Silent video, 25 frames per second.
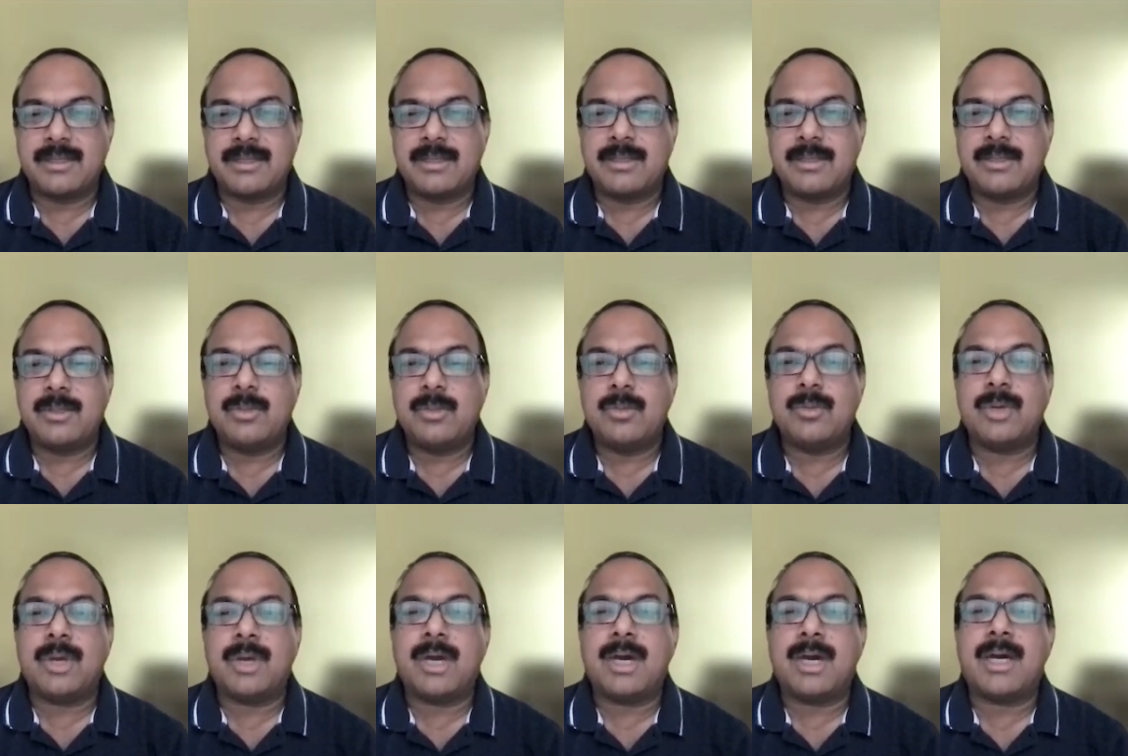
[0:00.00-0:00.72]

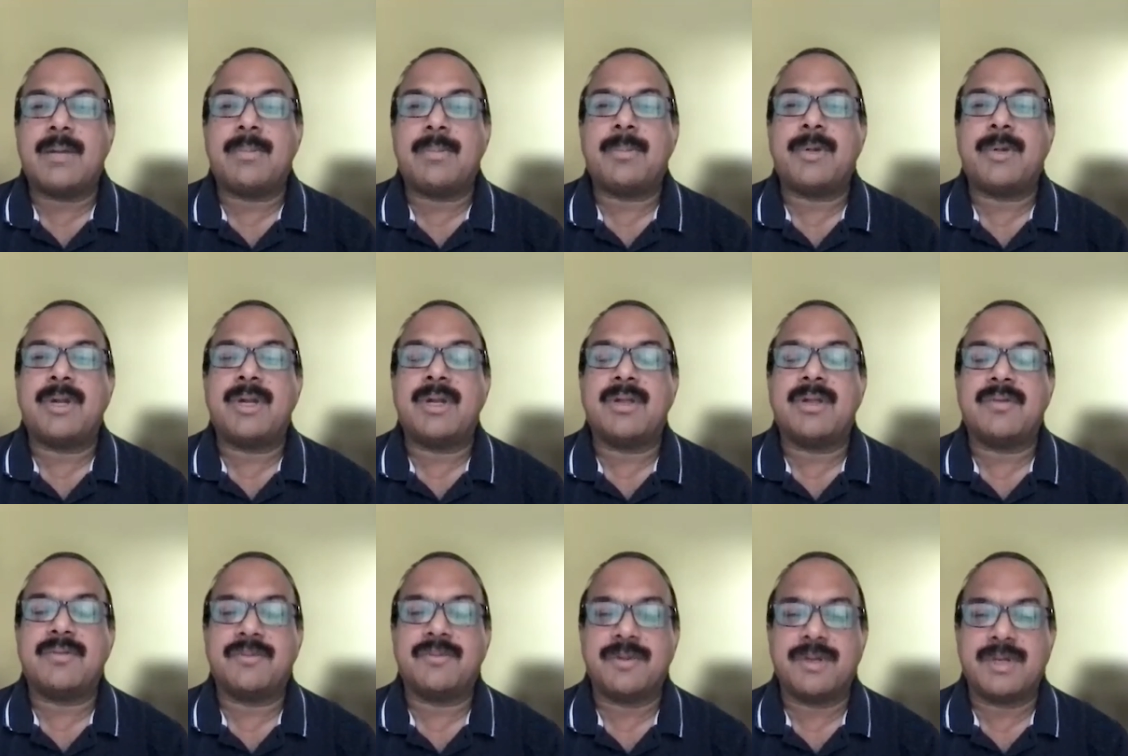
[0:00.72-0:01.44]
you are part
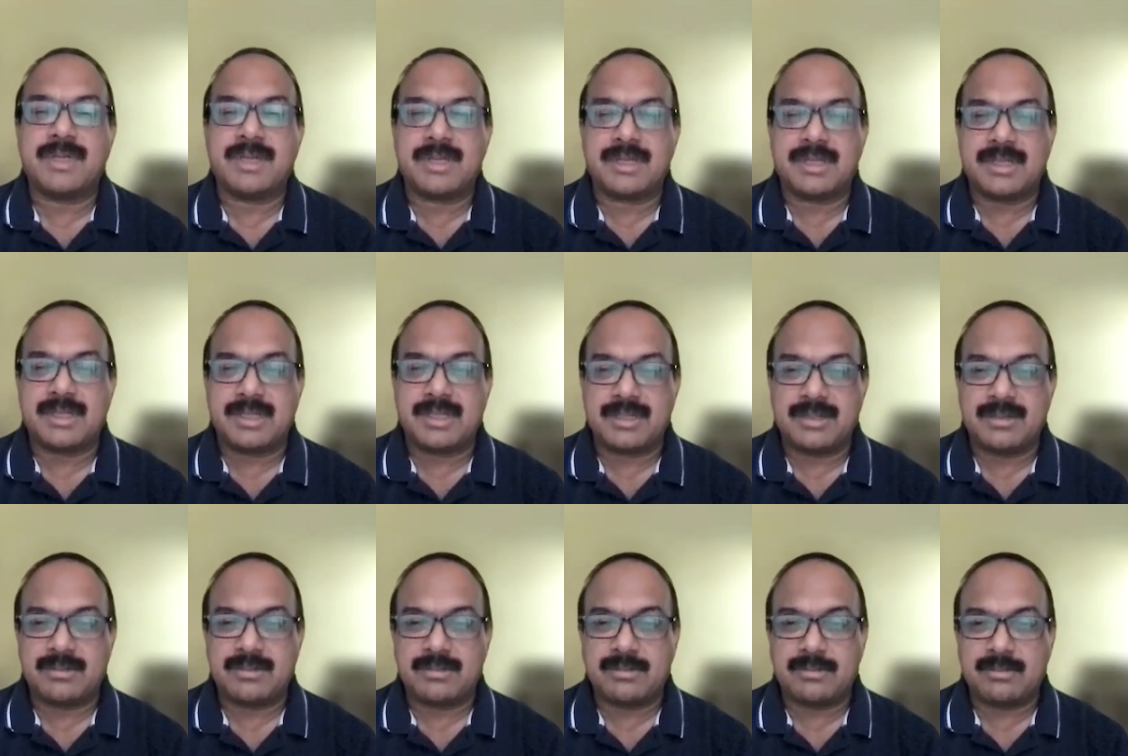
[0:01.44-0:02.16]
of a you
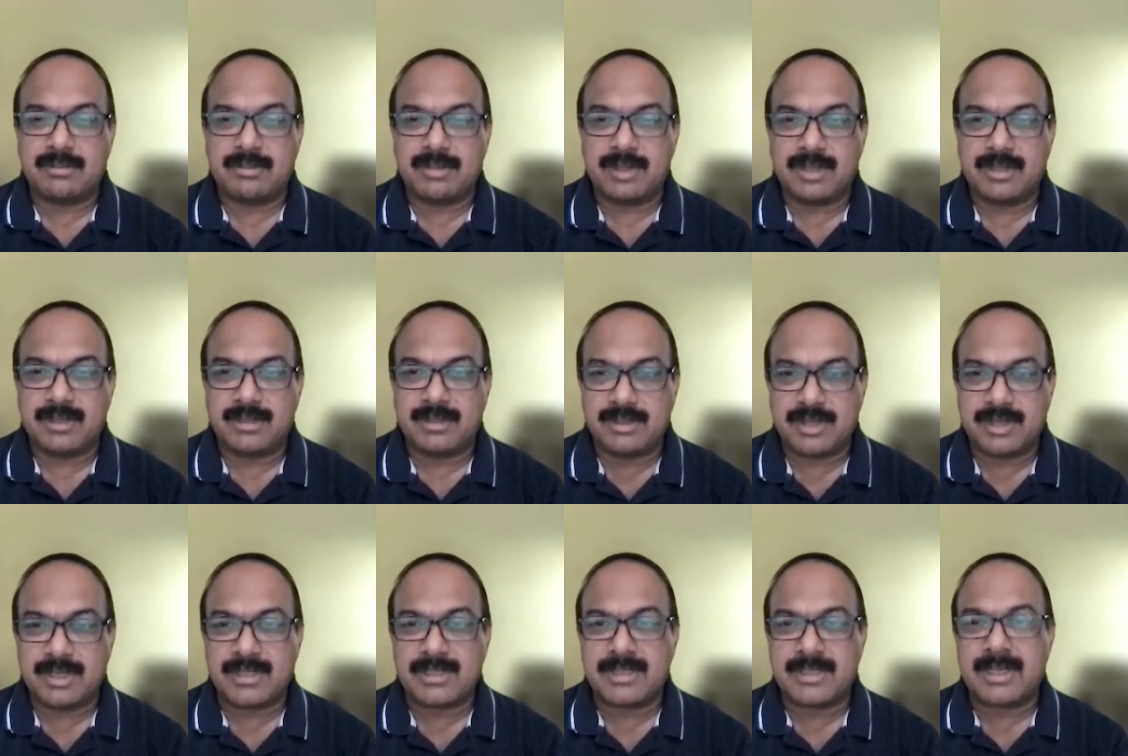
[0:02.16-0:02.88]
know a
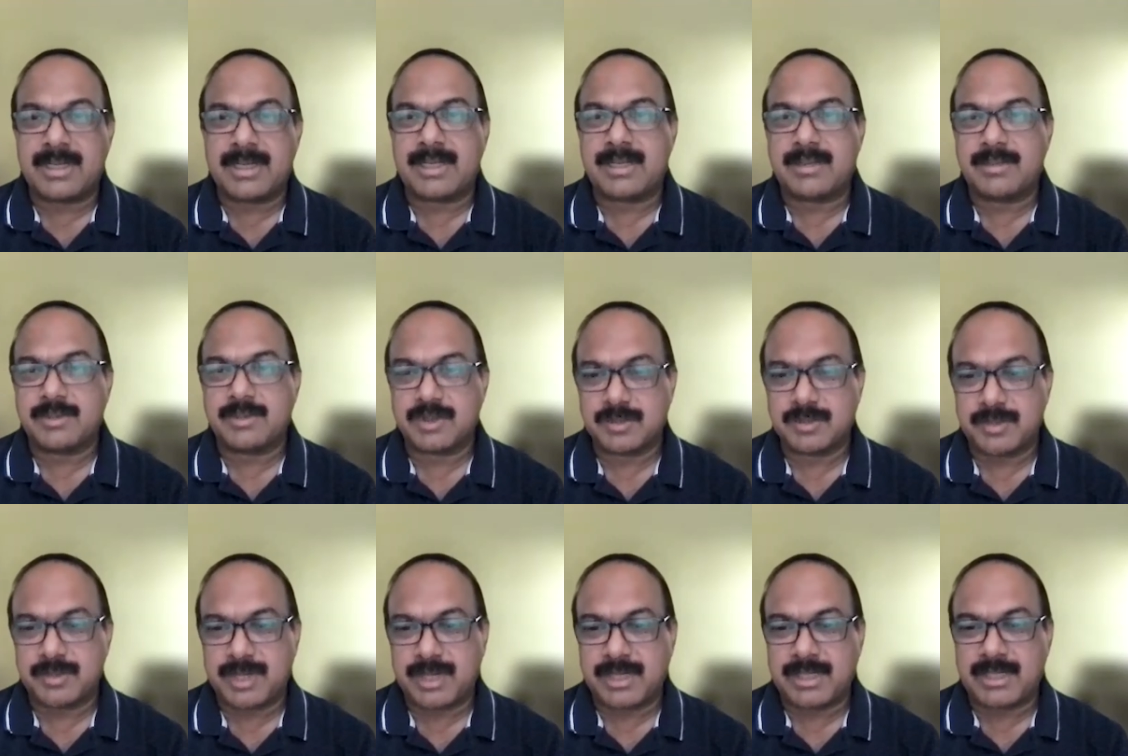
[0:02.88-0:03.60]
drug that comes to
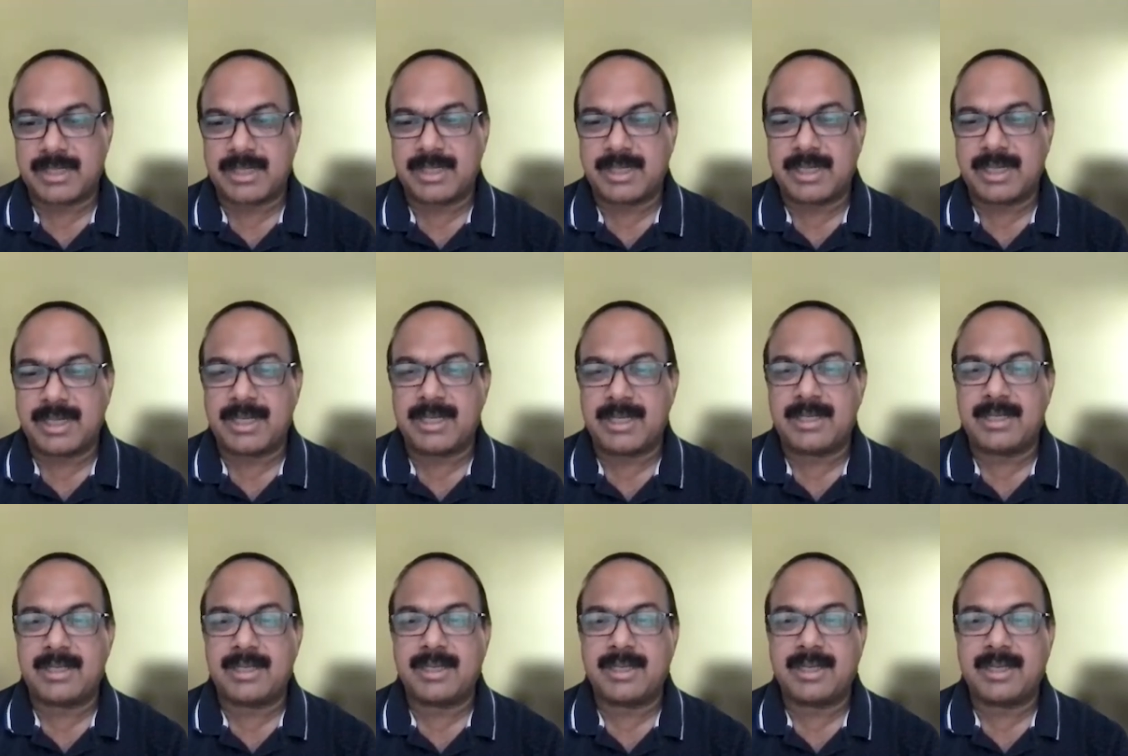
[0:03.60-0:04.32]
market
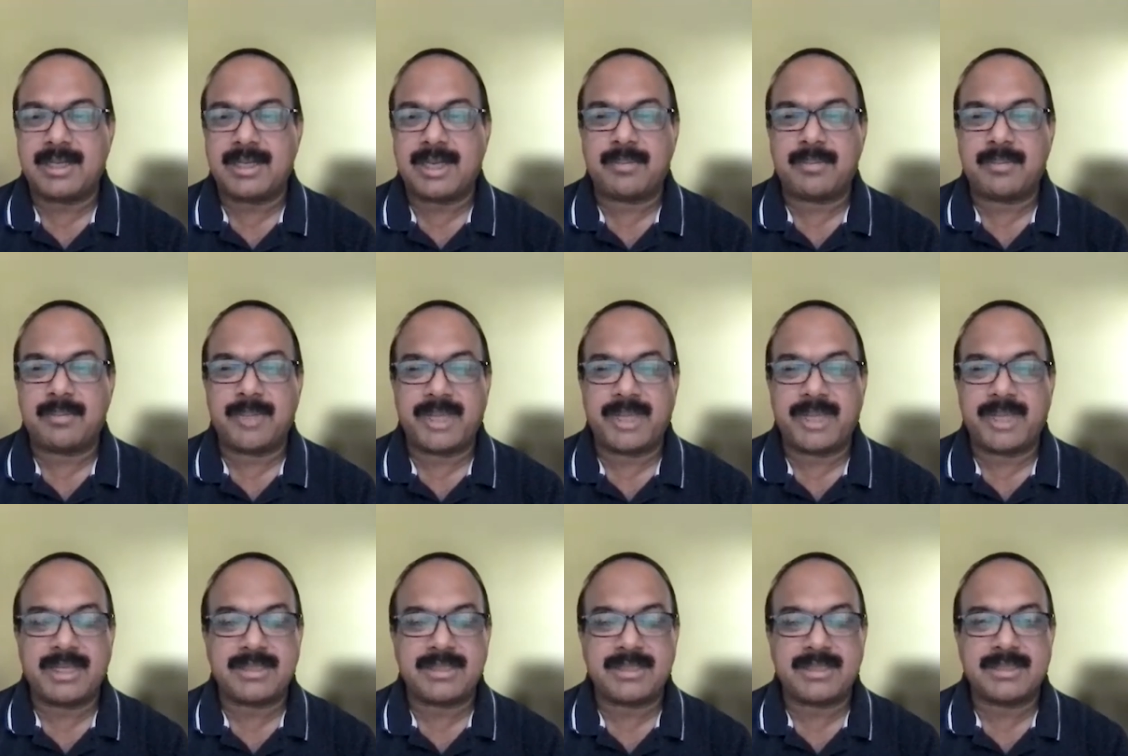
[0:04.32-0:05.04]
and that
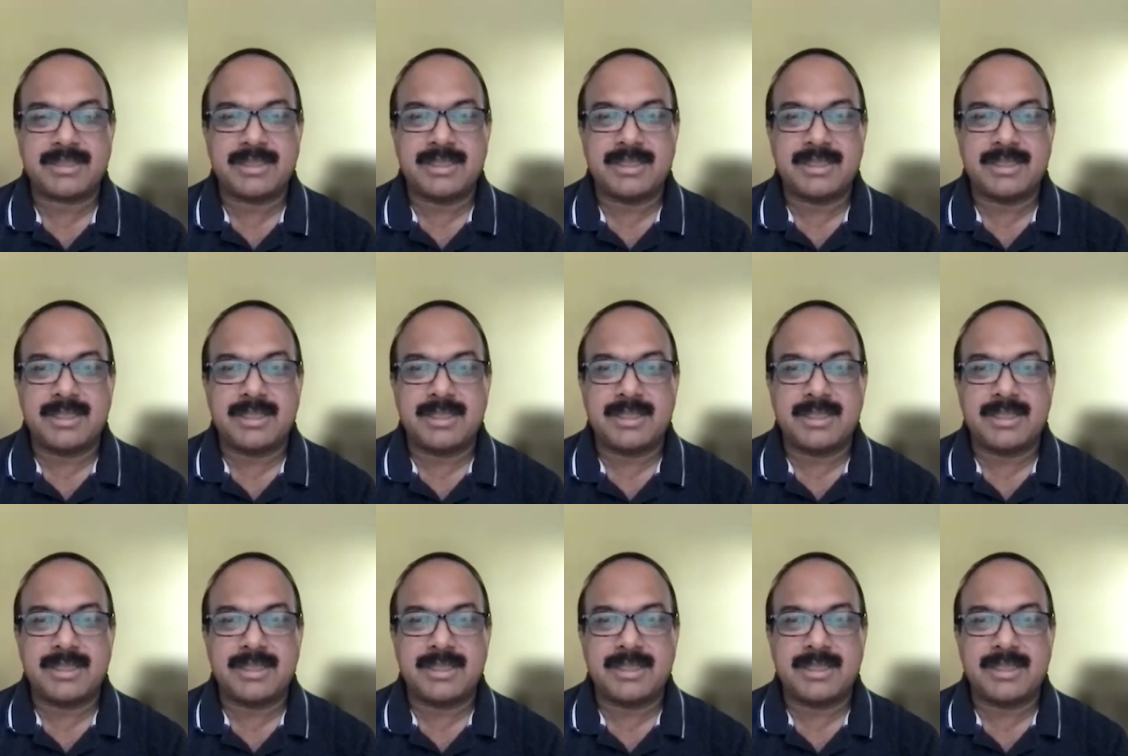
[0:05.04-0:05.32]
makes